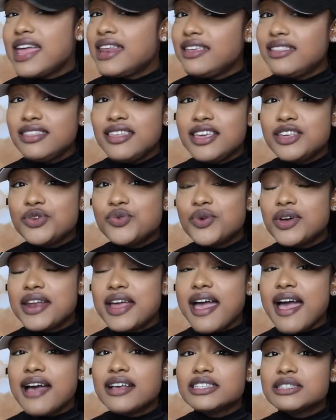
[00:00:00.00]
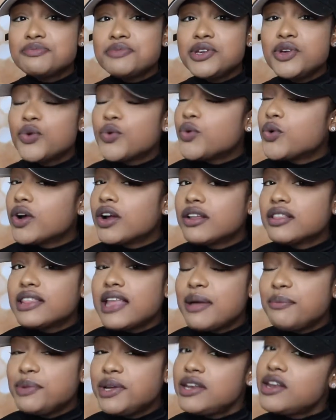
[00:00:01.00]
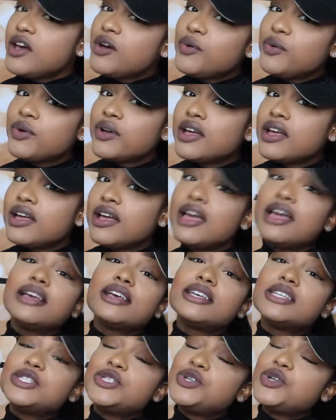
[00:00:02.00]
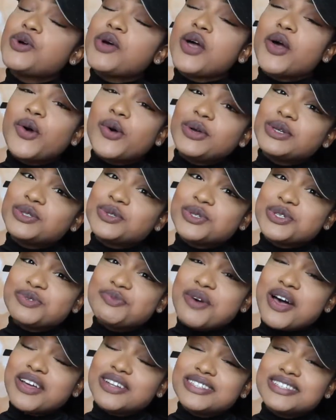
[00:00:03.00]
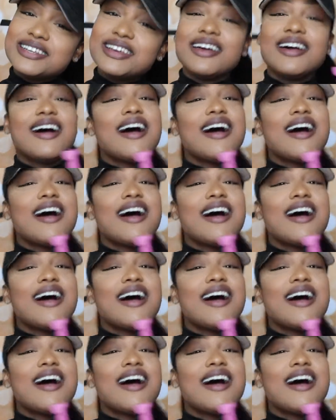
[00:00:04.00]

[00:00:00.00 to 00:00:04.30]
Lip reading: anything you want to ask me or let me know, because you know I always respond.